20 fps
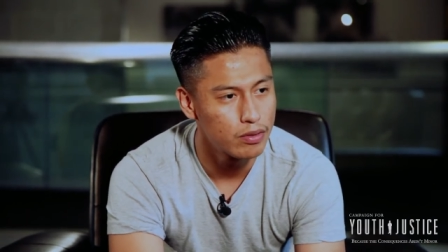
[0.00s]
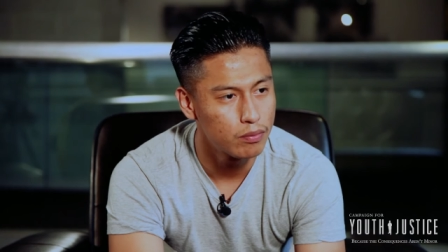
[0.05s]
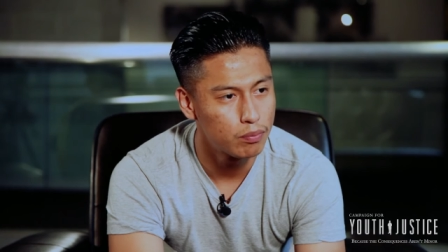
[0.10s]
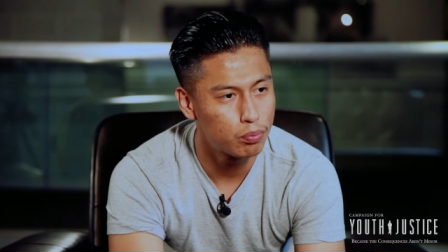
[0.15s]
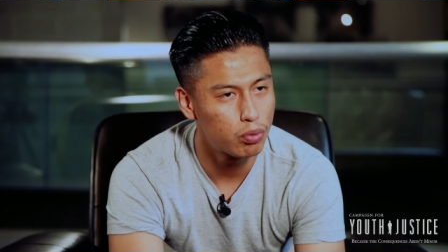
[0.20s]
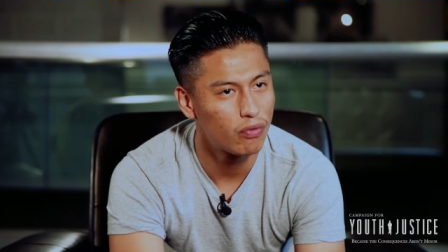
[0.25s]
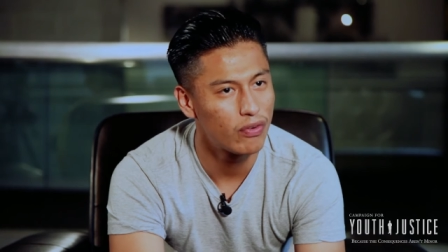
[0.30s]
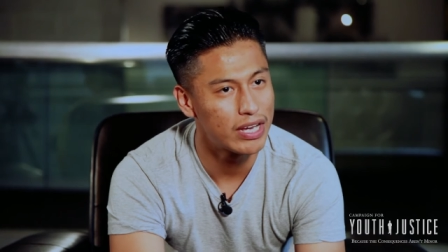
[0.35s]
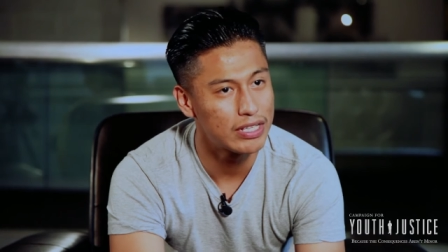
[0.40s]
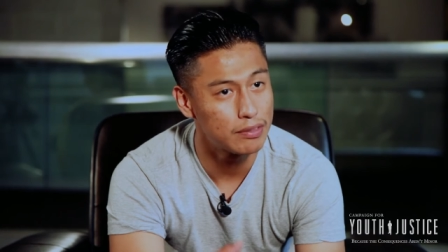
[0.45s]

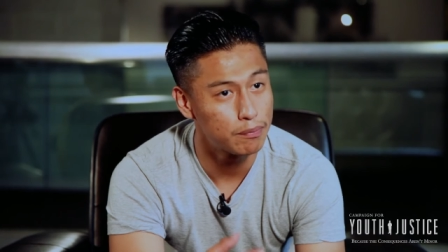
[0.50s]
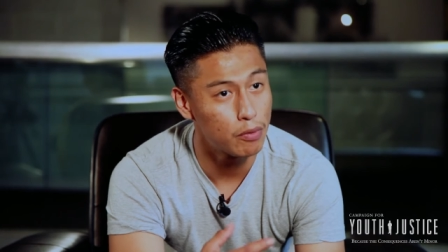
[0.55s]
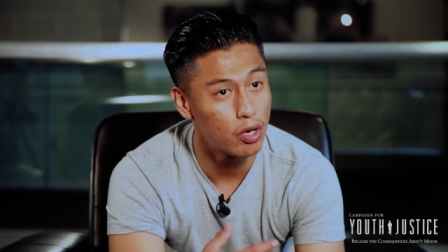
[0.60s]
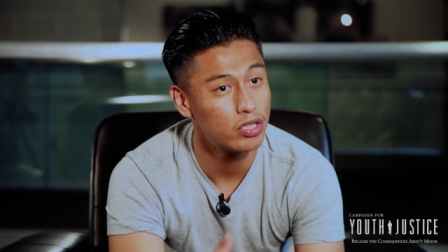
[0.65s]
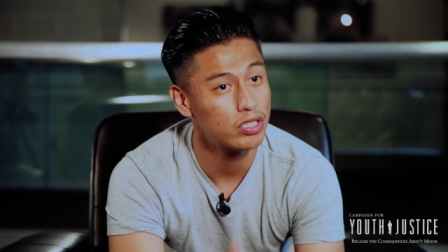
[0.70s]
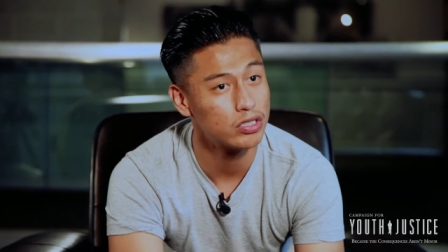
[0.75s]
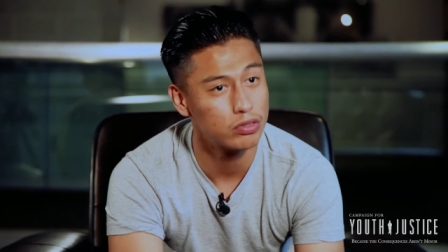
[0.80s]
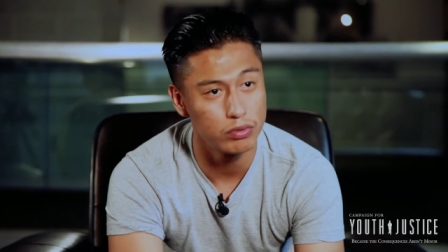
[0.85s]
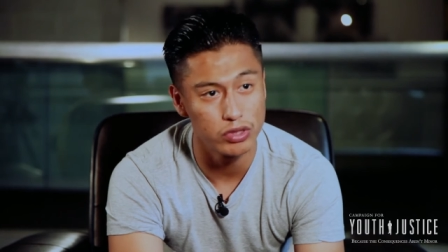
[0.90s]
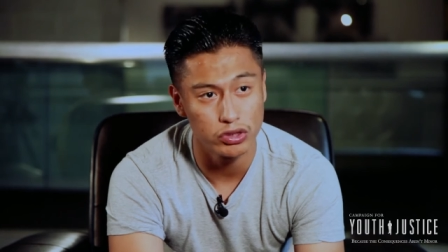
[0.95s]
provide them all
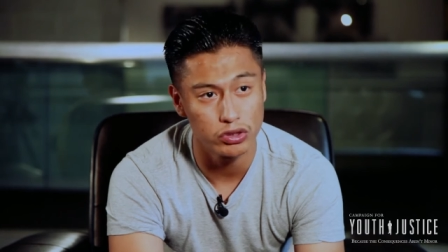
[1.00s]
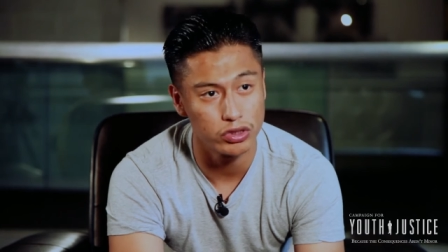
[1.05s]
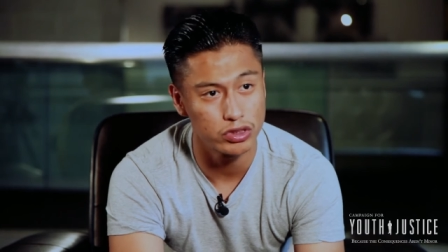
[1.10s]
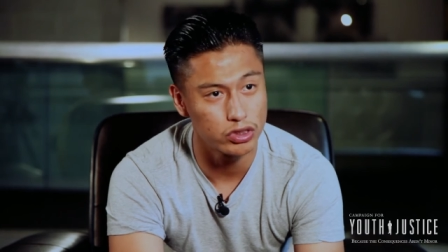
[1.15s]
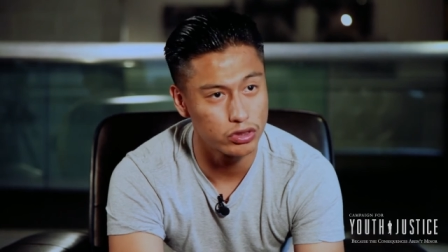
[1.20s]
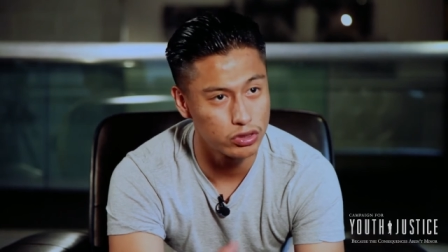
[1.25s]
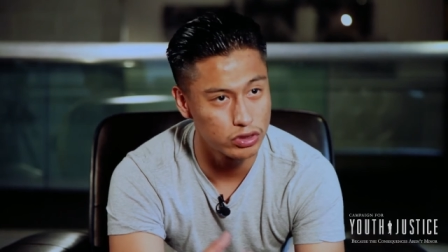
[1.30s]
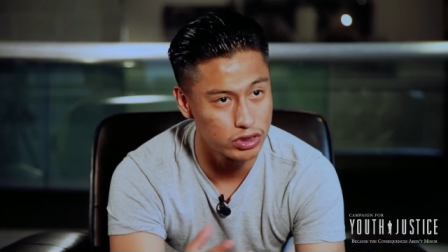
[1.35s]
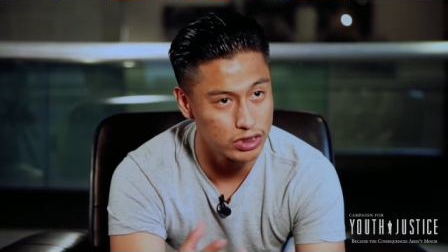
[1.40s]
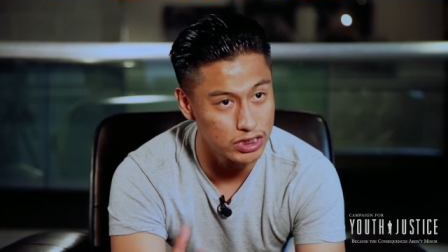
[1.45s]
these resources
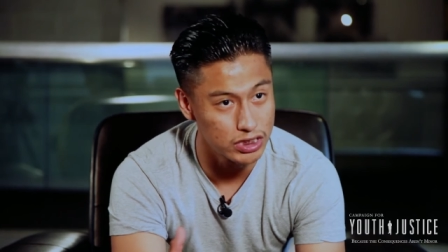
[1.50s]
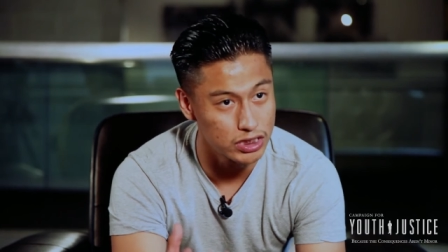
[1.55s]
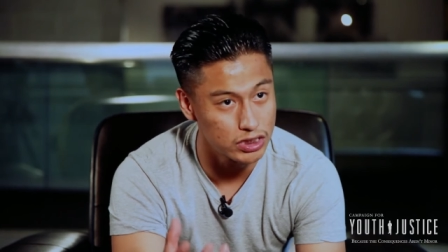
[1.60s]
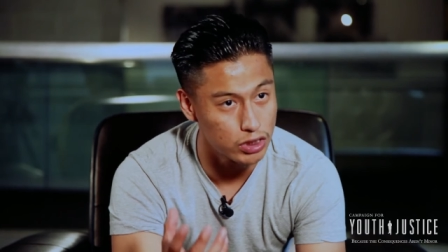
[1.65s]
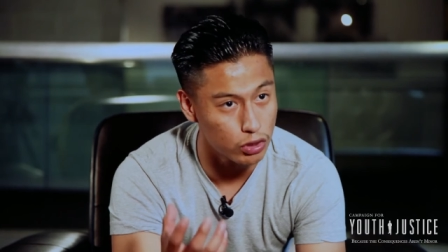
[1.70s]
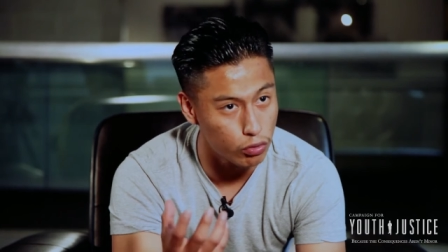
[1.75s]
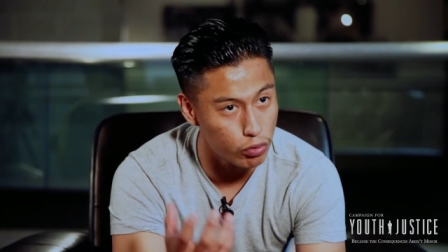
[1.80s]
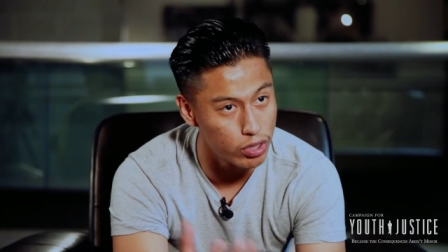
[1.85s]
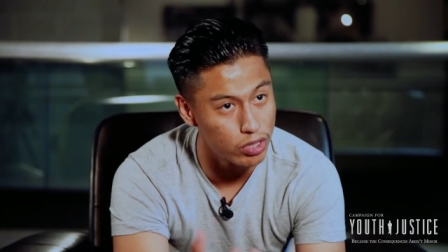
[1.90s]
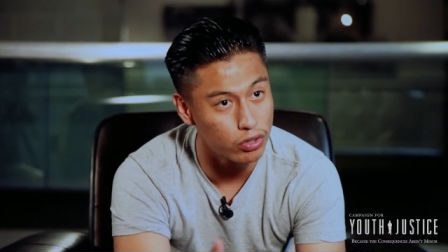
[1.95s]
because this is
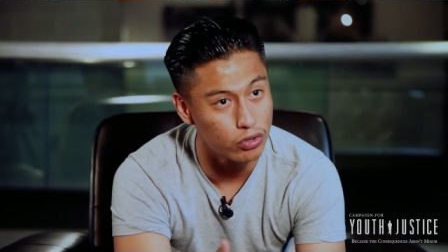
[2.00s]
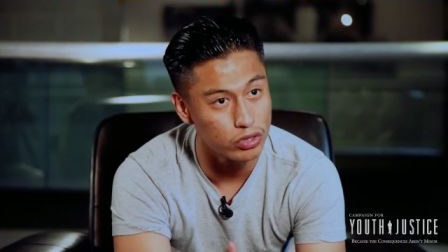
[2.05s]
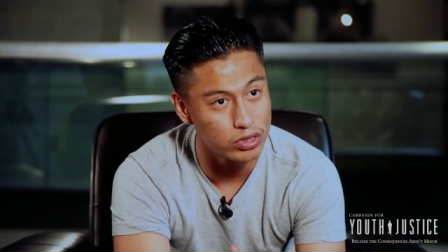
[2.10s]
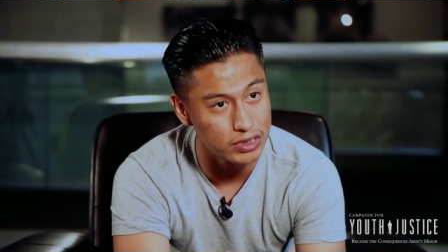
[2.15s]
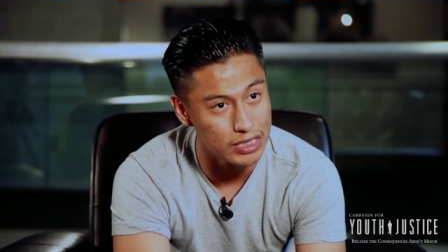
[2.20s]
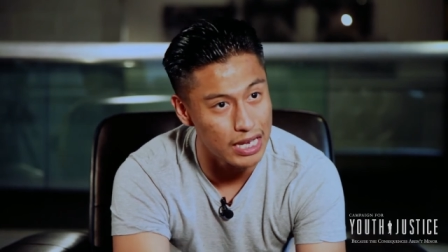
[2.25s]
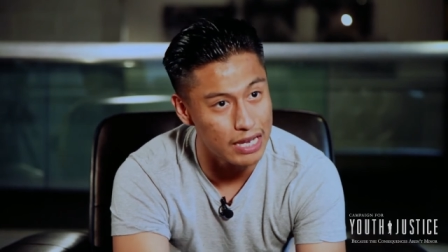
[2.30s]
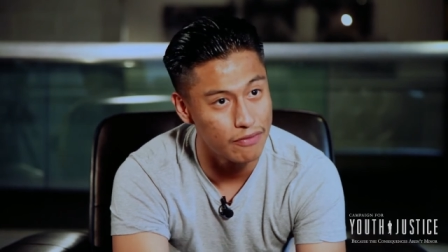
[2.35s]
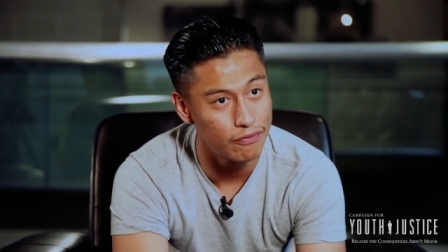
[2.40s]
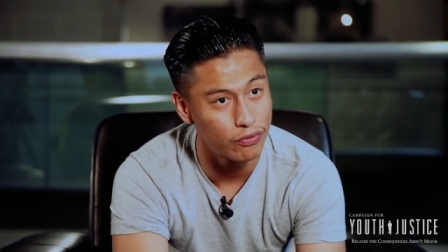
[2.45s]
the critical
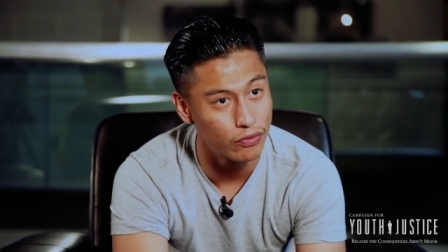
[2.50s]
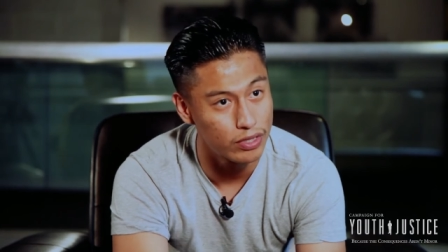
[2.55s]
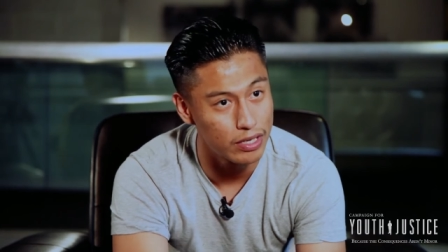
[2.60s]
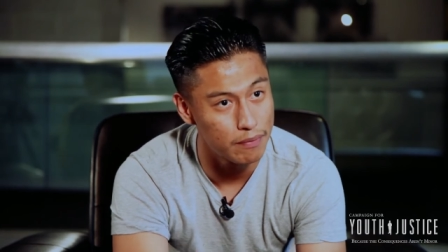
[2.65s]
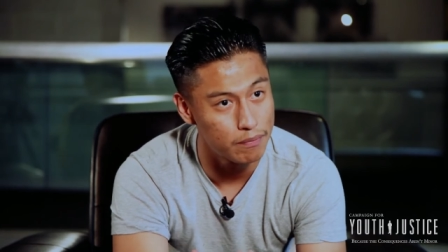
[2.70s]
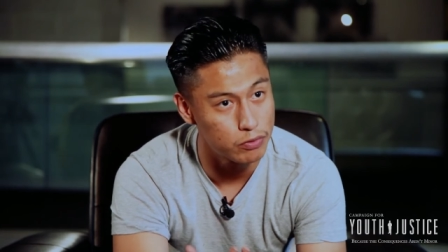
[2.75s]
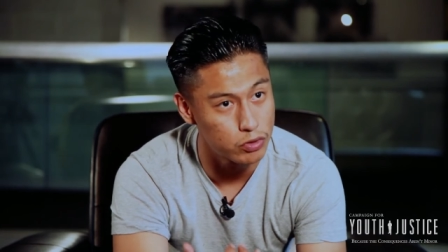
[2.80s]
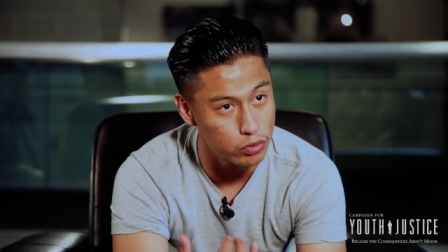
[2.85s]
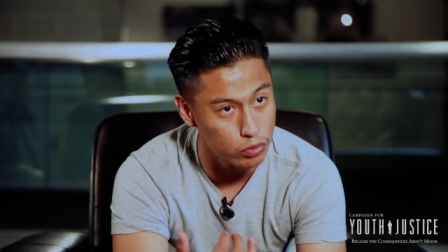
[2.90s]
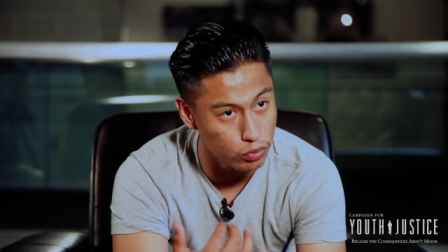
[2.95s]
time for
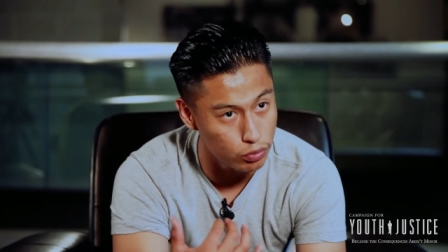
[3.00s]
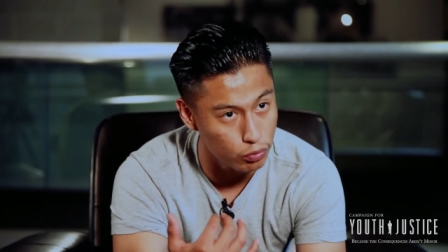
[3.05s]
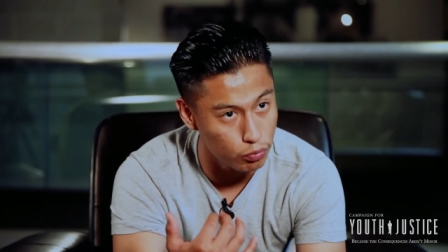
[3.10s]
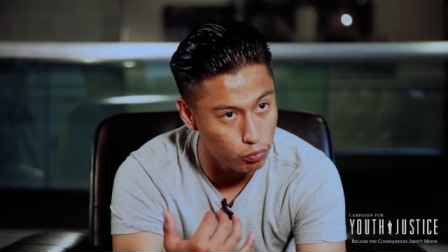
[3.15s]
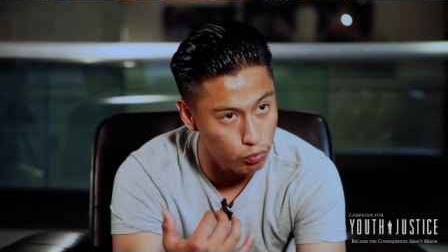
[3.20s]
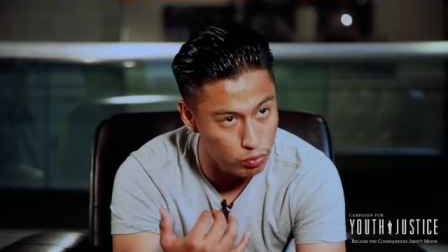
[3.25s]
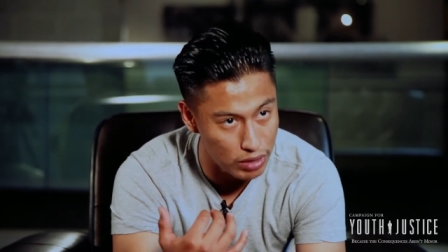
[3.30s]
them to